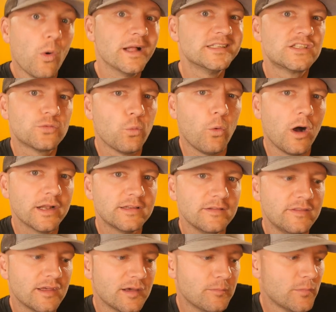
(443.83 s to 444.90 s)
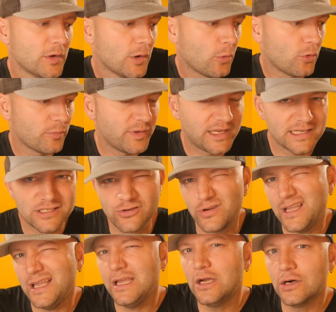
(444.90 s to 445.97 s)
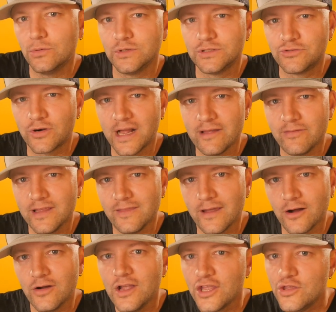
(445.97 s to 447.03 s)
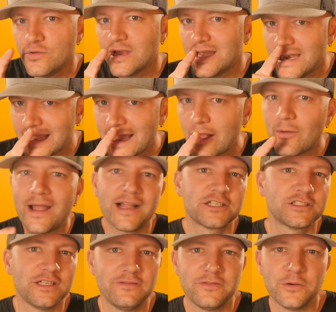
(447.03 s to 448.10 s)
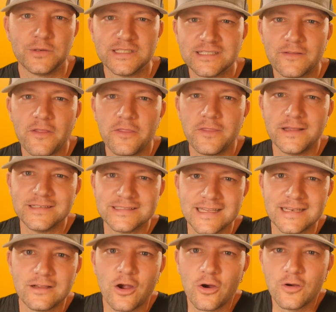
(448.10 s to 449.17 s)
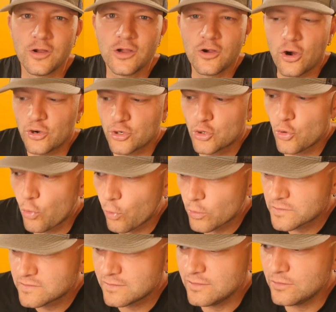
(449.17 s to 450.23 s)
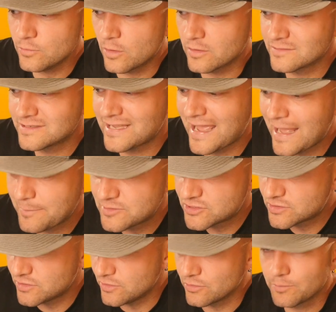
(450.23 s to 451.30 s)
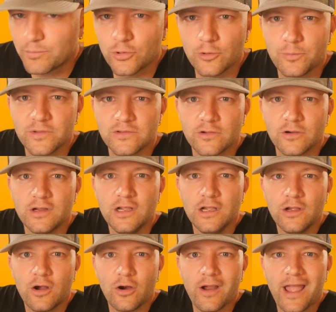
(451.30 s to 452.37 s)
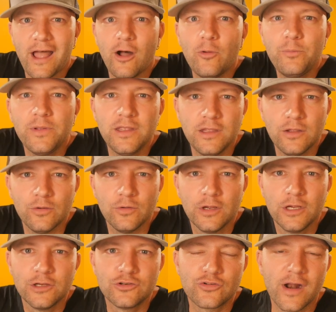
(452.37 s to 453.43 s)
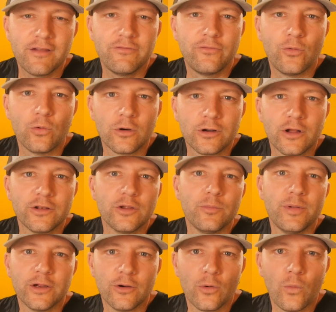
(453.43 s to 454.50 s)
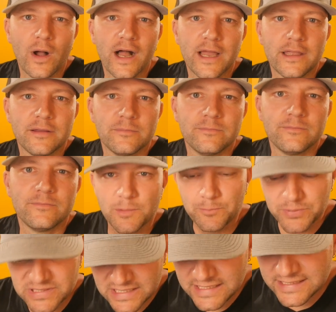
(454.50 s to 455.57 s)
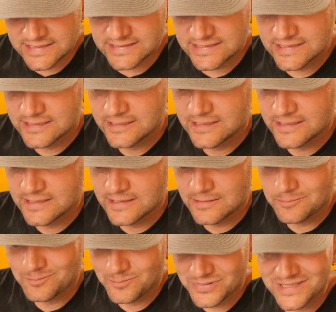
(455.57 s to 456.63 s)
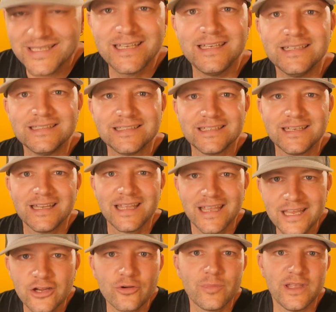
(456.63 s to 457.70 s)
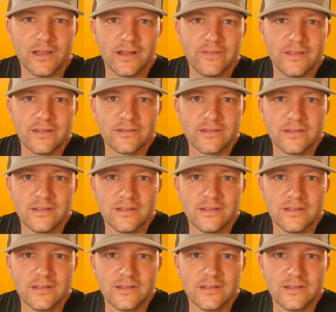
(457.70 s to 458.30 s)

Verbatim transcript: once wanted them or because your ego was driving there. You can now actually focus on the things that are core to you, are attached to your purpose, are helping you drive forward on your bigger why. But please, please hear me on